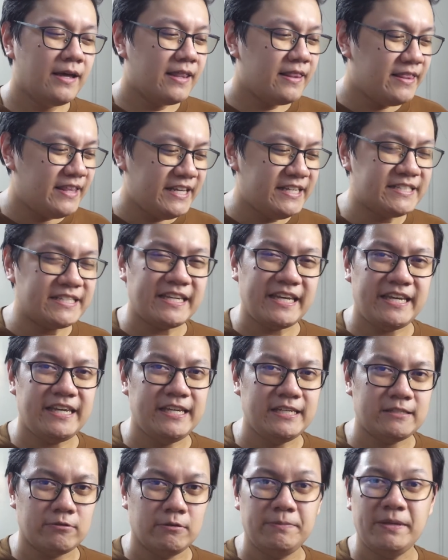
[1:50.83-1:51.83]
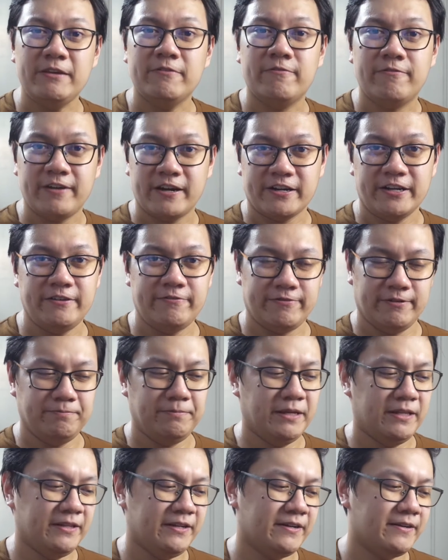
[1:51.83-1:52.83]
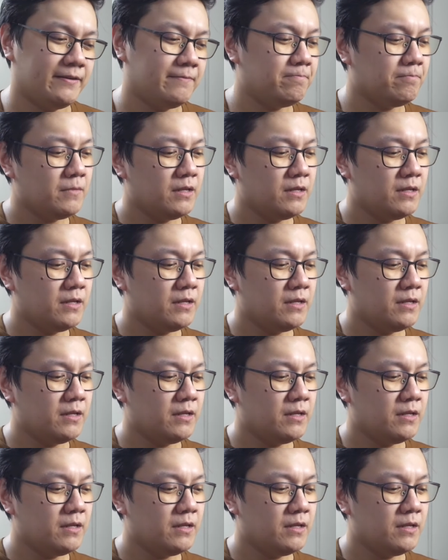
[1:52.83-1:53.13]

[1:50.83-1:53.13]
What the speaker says: these keys will be very familiar.